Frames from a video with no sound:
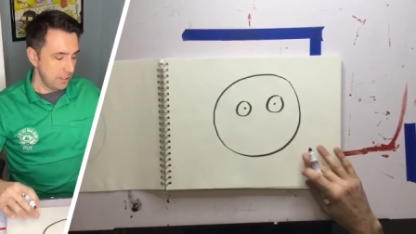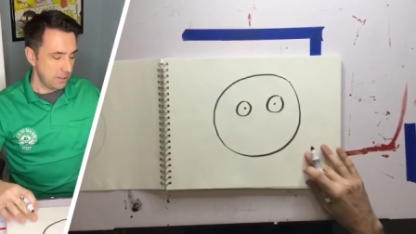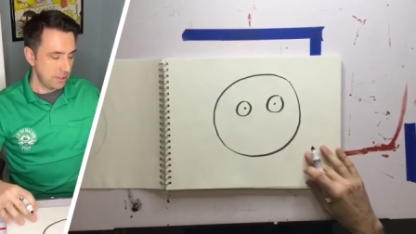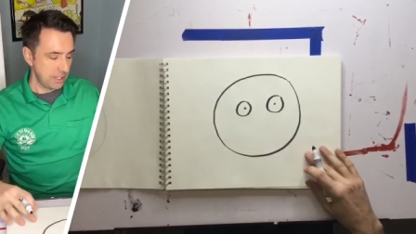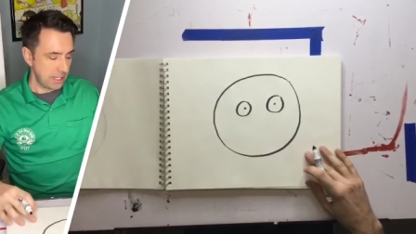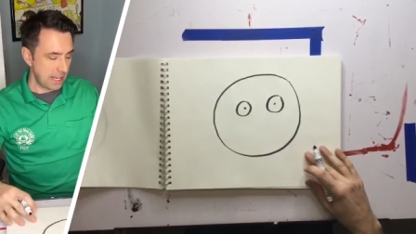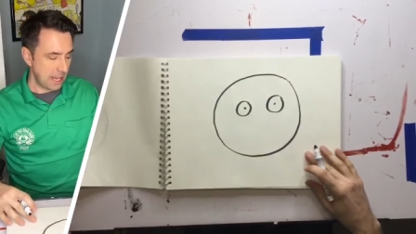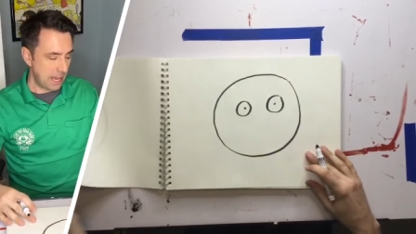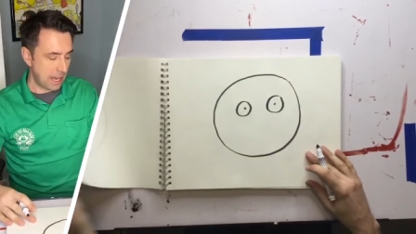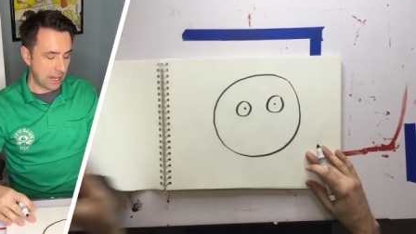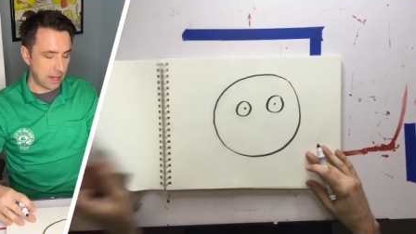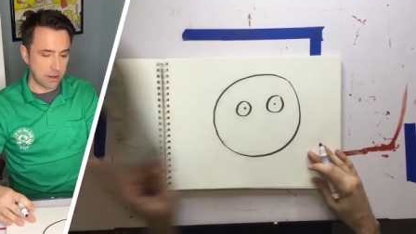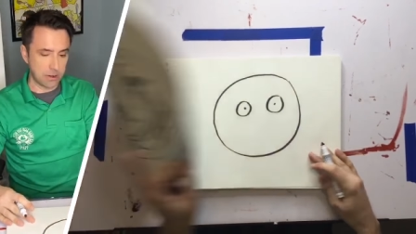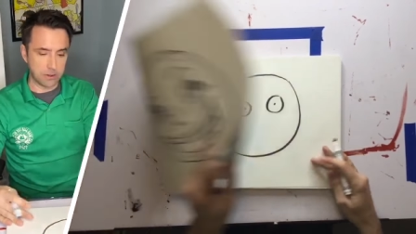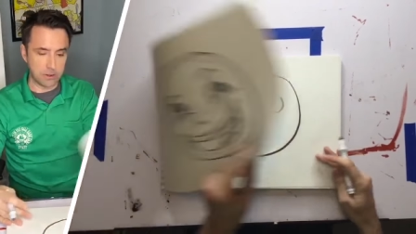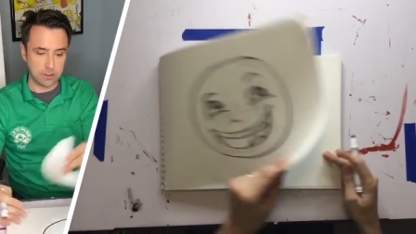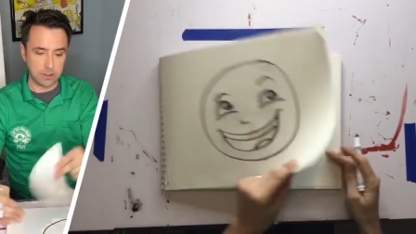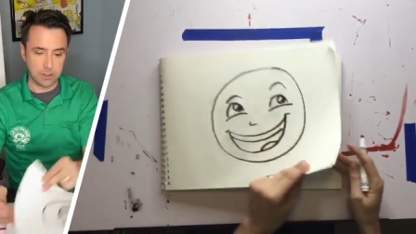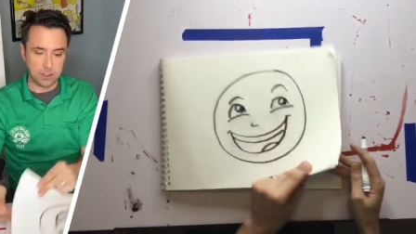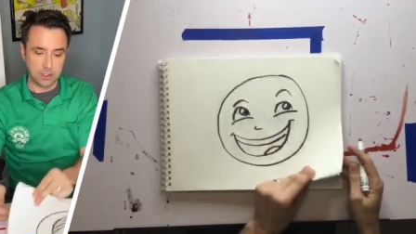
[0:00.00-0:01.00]
see
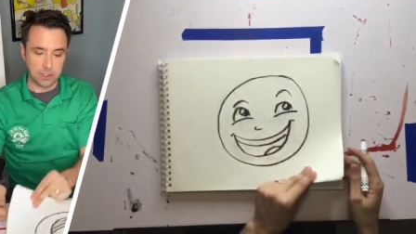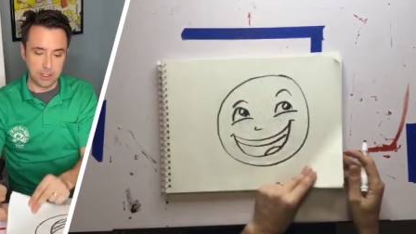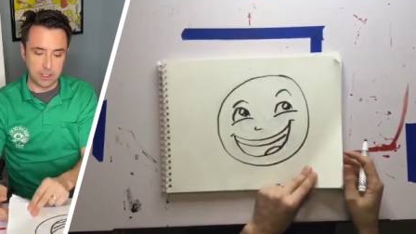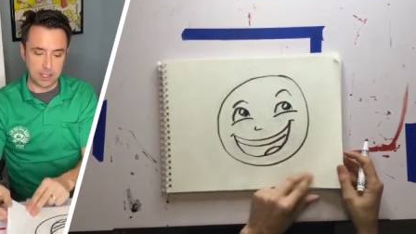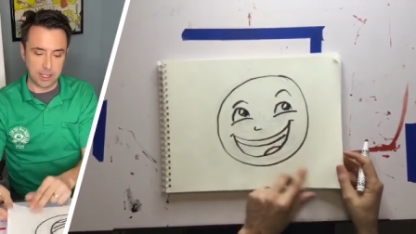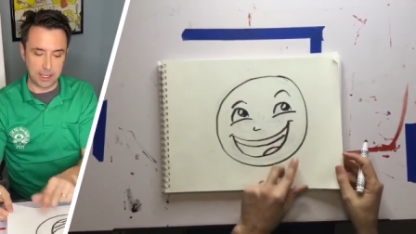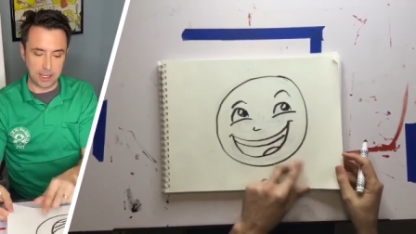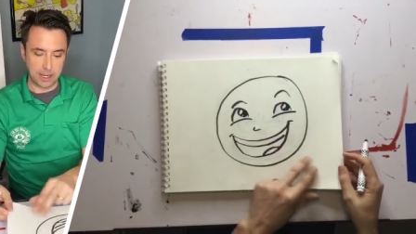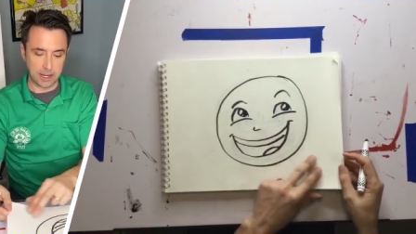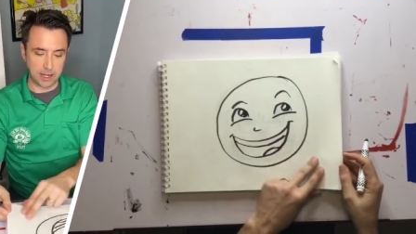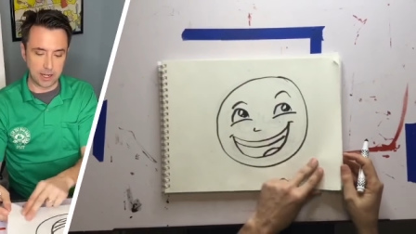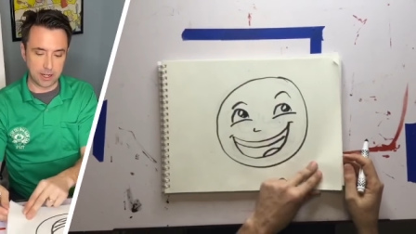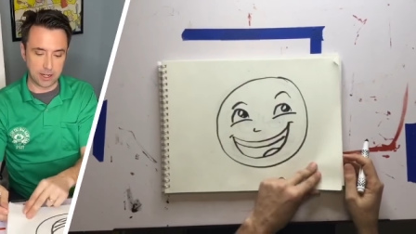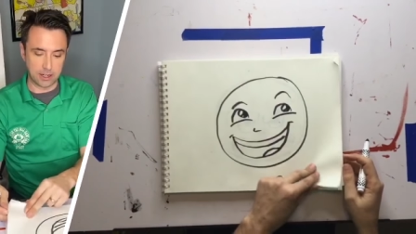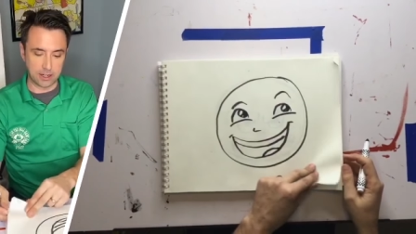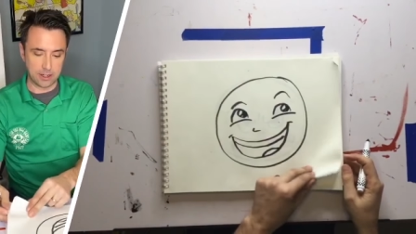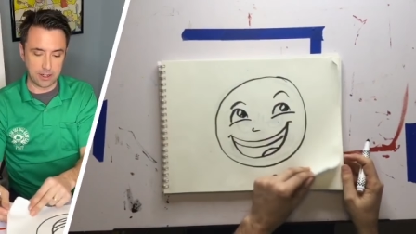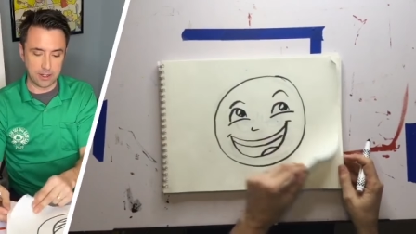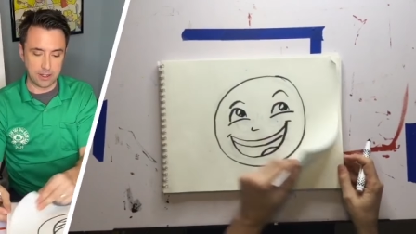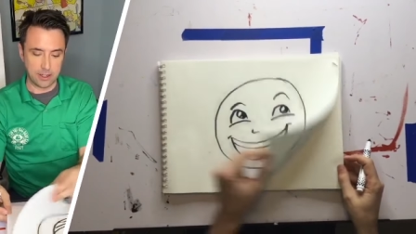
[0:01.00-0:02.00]
how
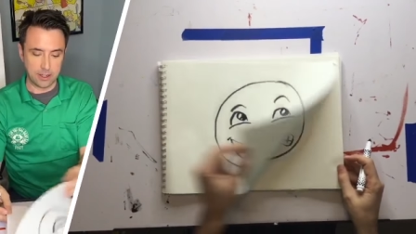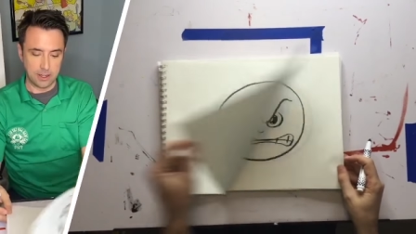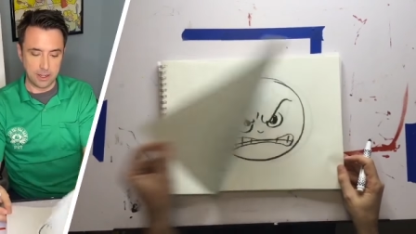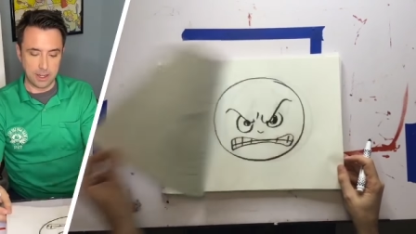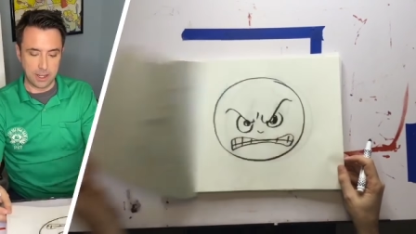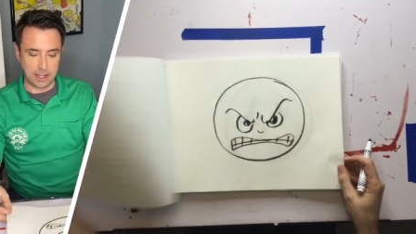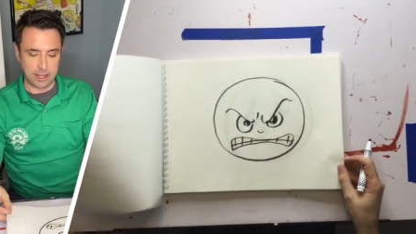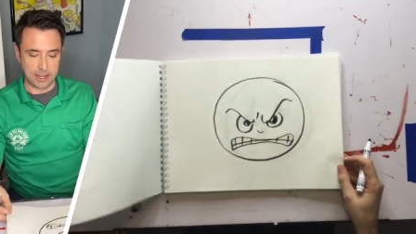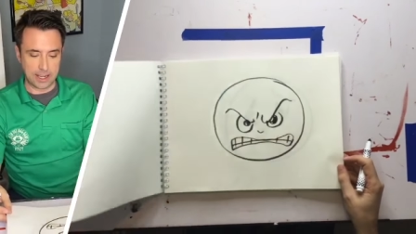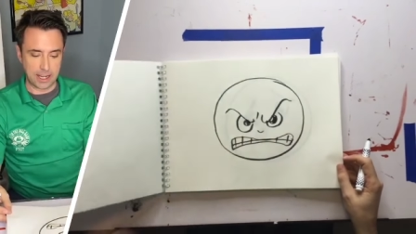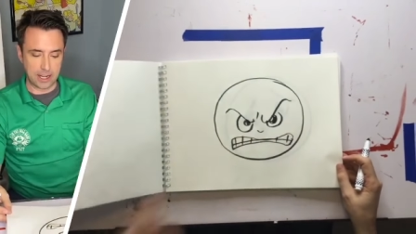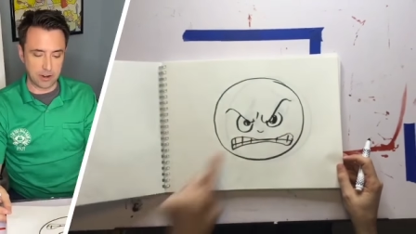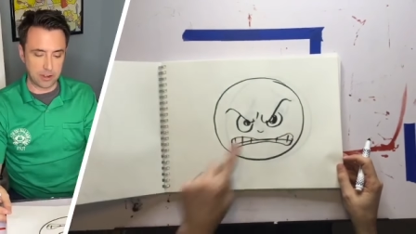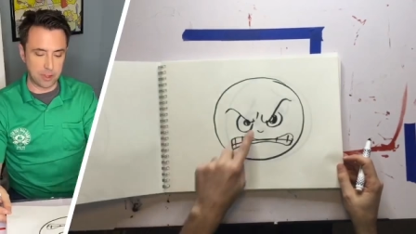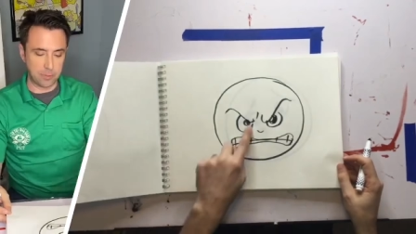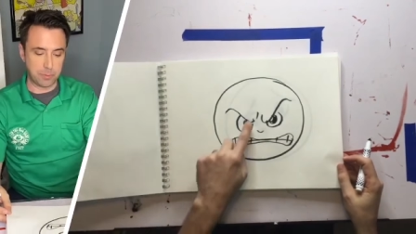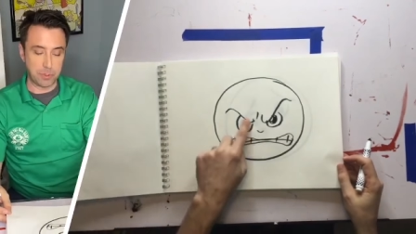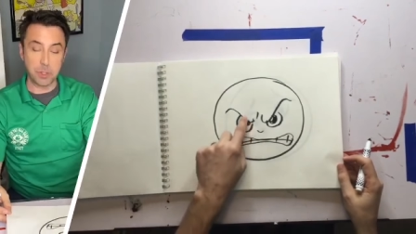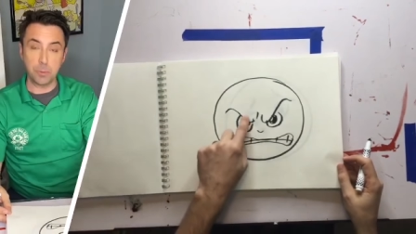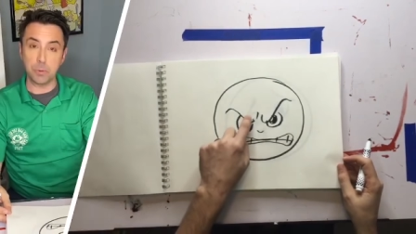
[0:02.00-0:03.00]
here and here
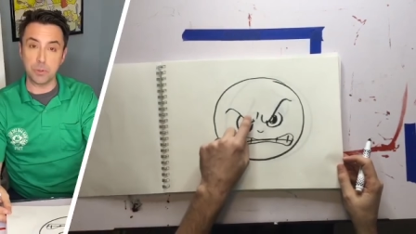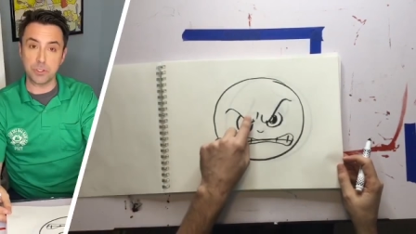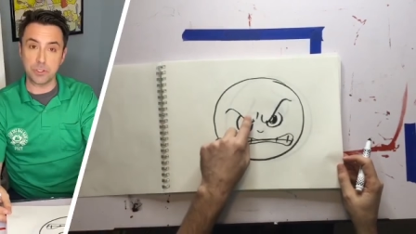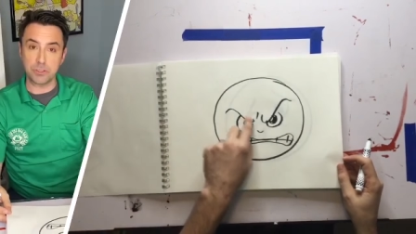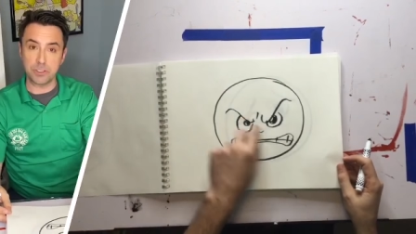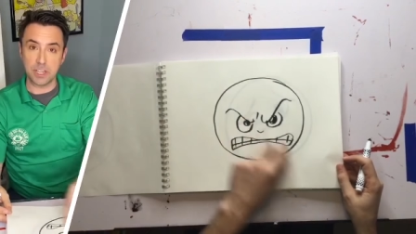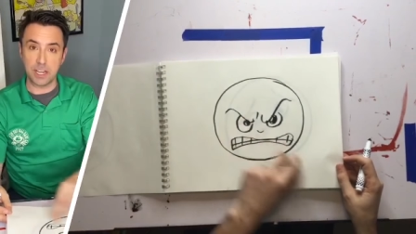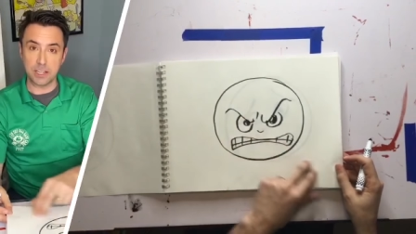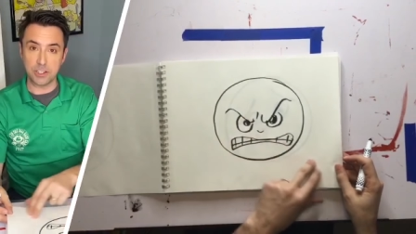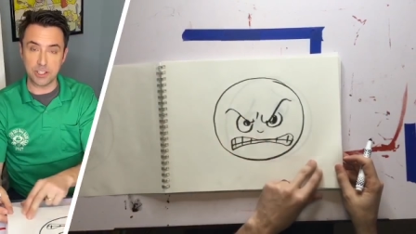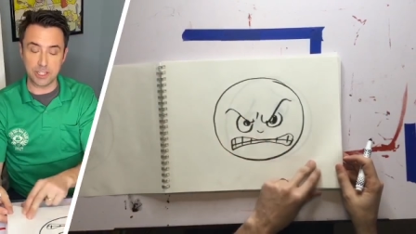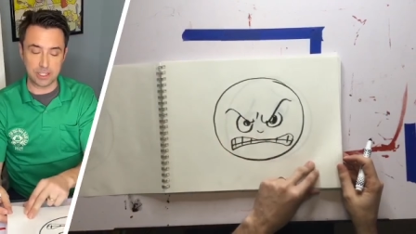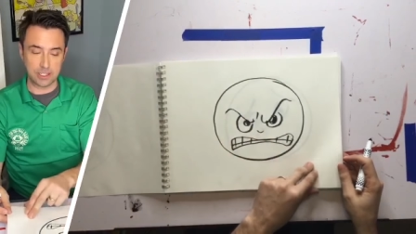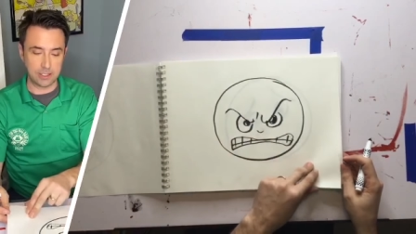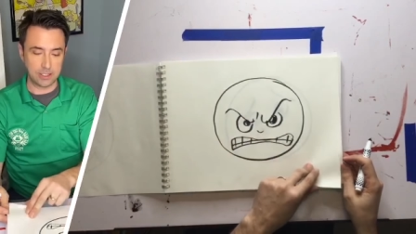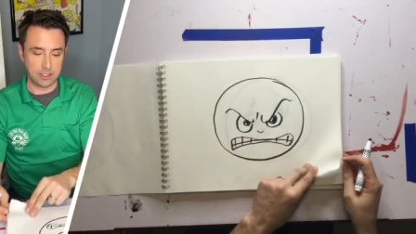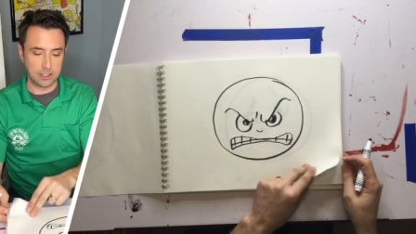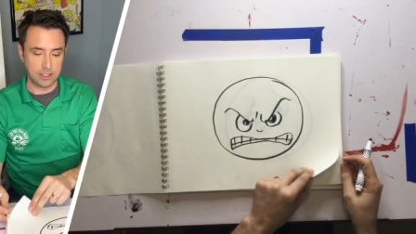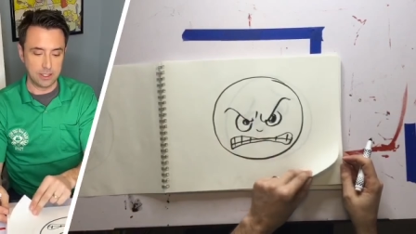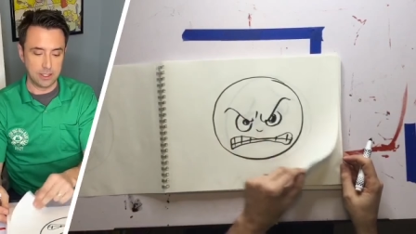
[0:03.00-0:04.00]
the pupils are
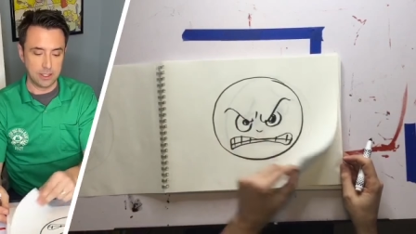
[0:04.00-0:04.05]
touching